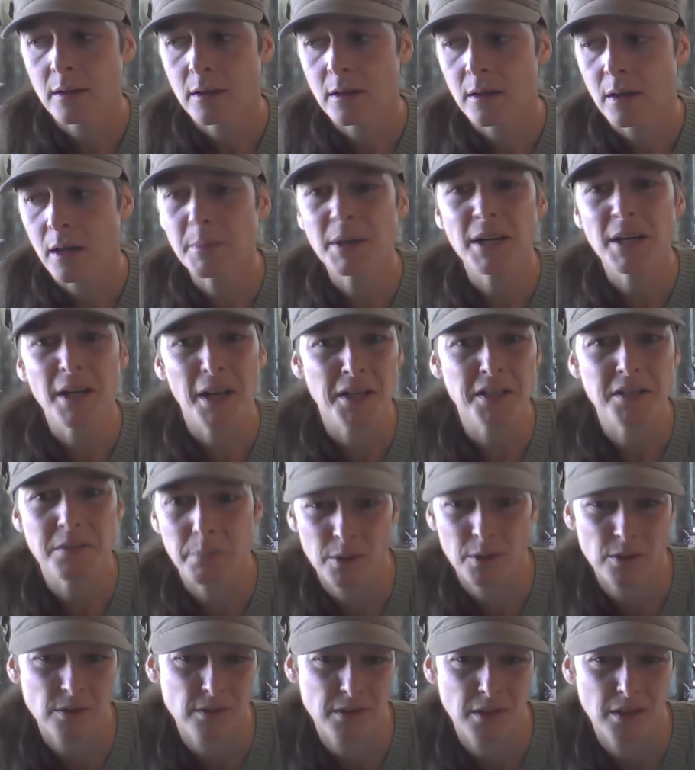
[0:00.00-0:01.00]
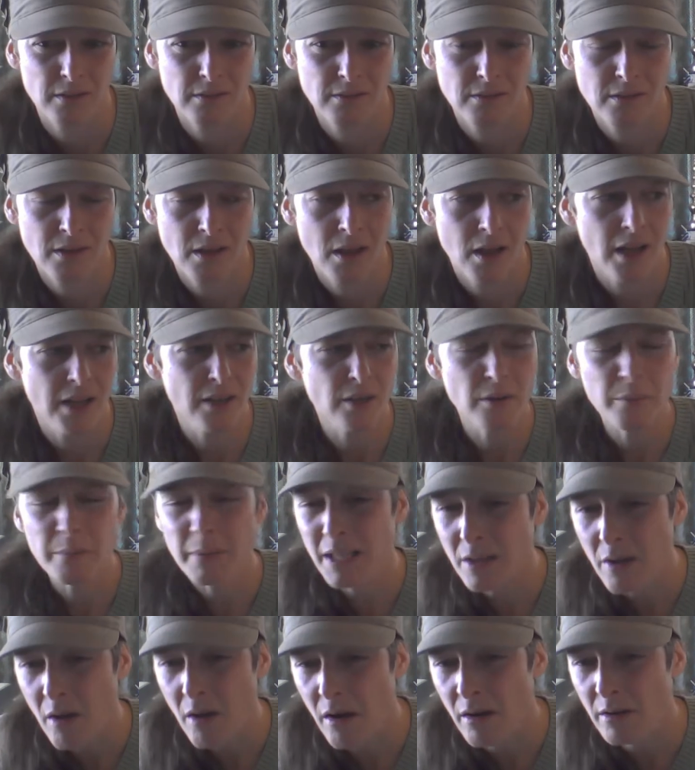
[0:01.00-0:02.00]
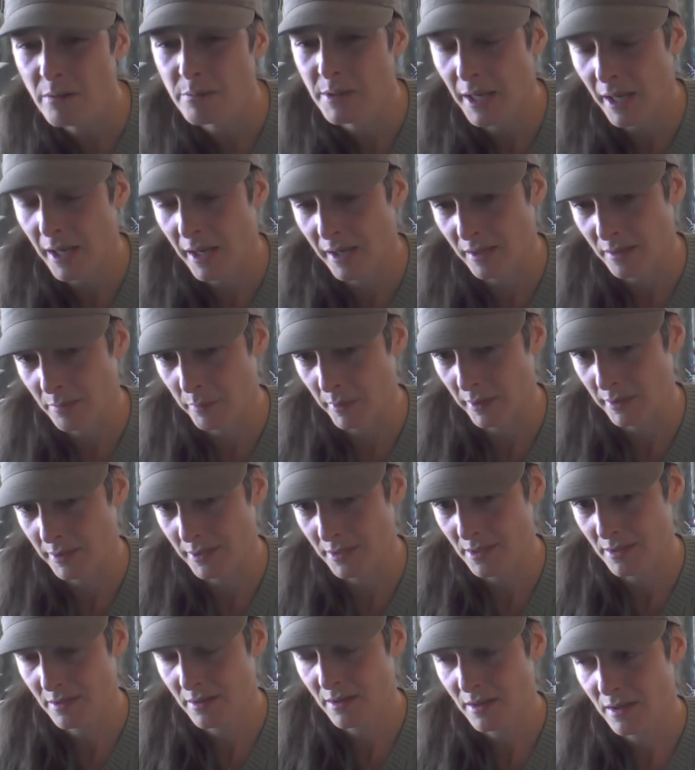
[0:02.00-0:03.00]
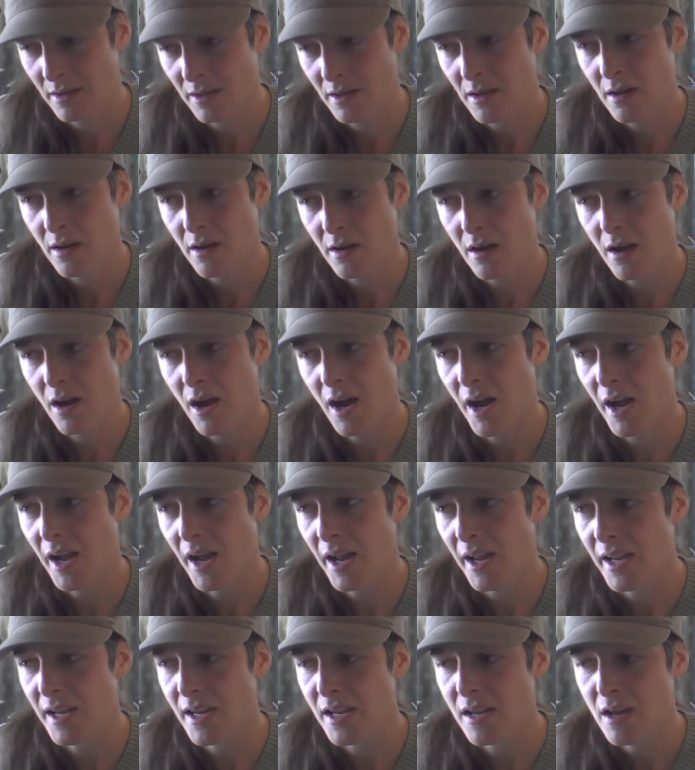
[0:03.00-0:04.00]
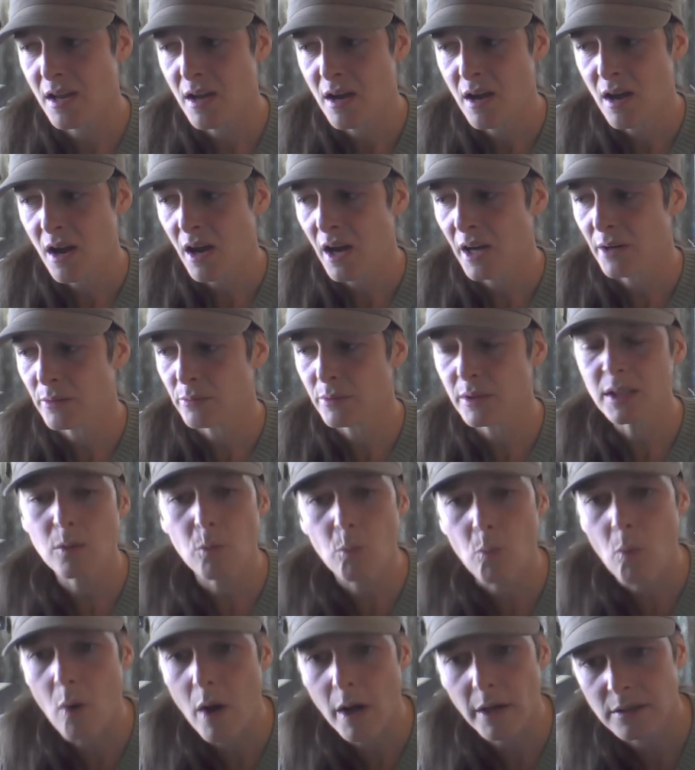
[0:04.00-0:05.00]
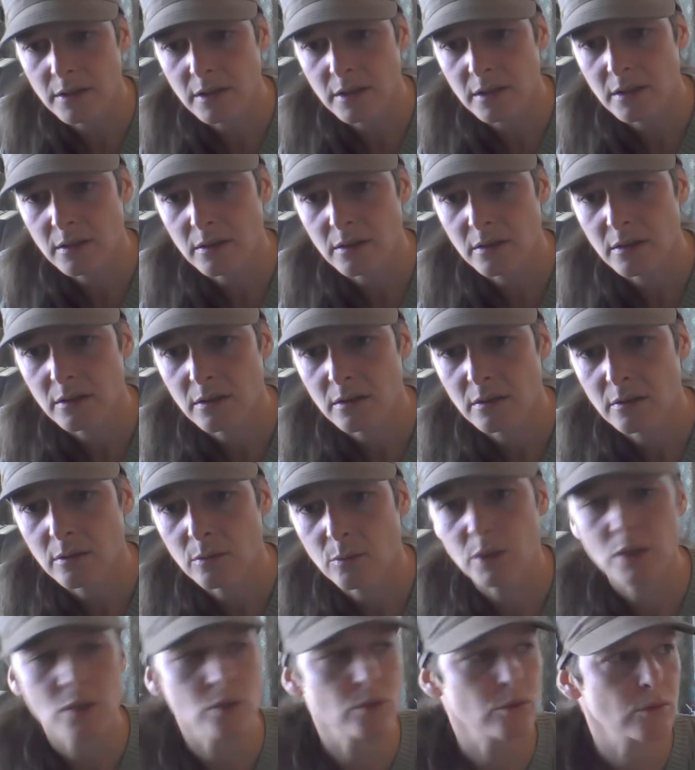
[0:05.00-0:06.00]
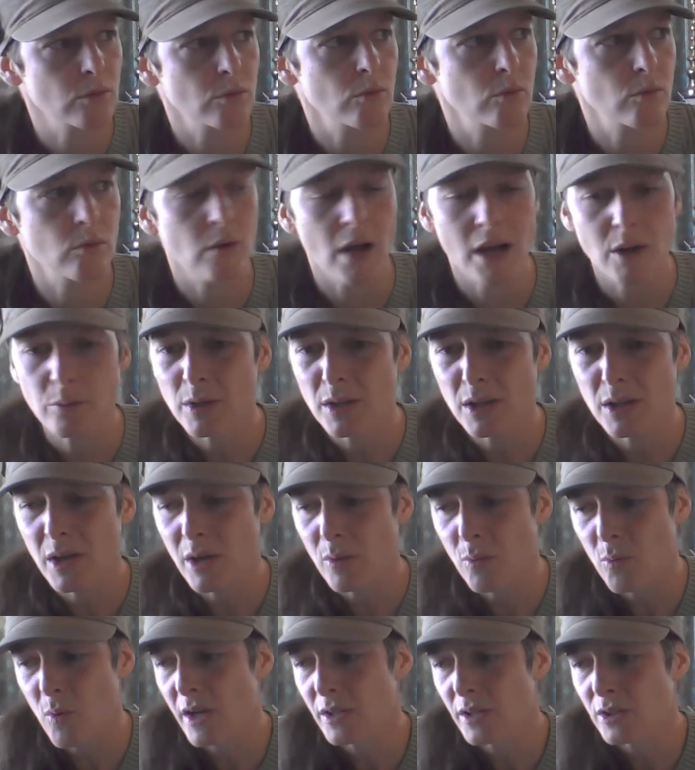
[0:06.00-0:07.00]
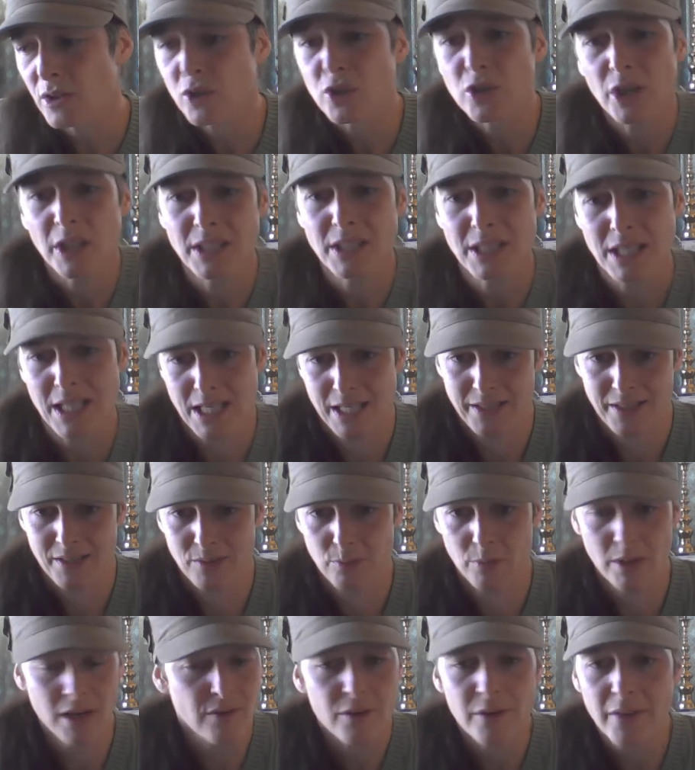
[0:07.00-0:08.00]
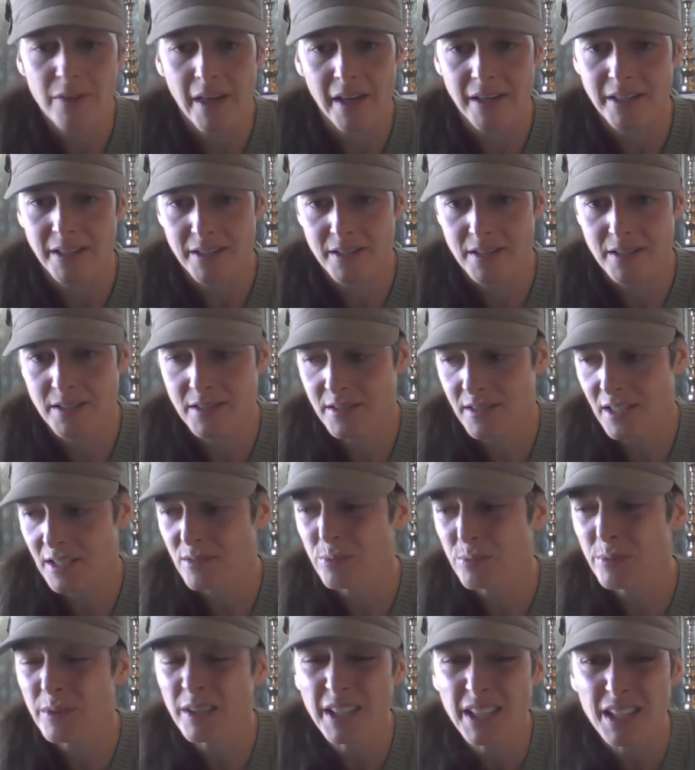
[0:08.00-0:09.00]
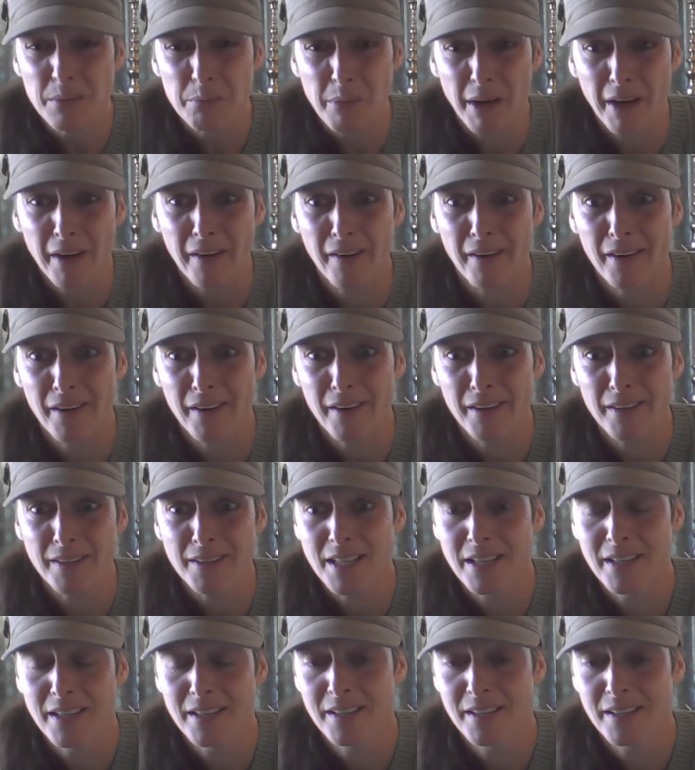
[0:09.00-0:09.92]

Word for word: I'm a nice person. I don't mean harm to anybody. I I really want which I really want goodness, whatever that is, that's really in my heart.